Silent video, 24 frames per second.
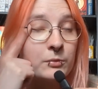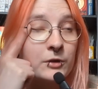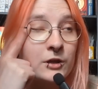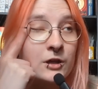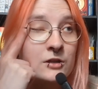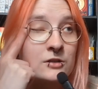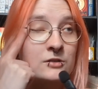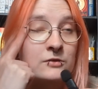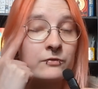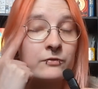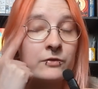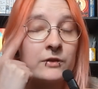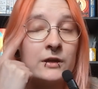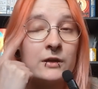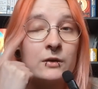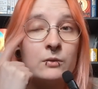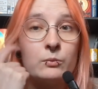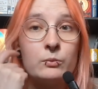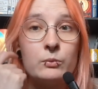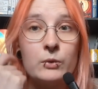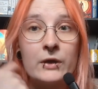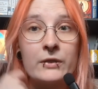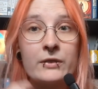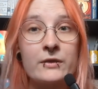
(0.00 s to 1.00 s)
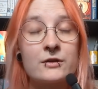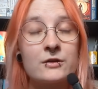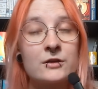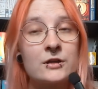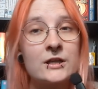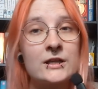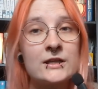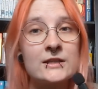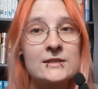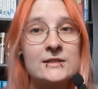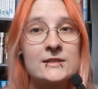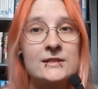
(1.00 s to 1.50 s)
because of the weather
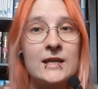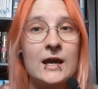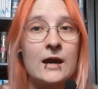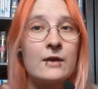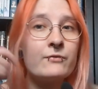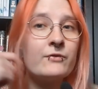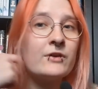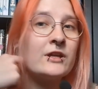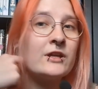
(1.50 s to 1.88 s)
and stuff,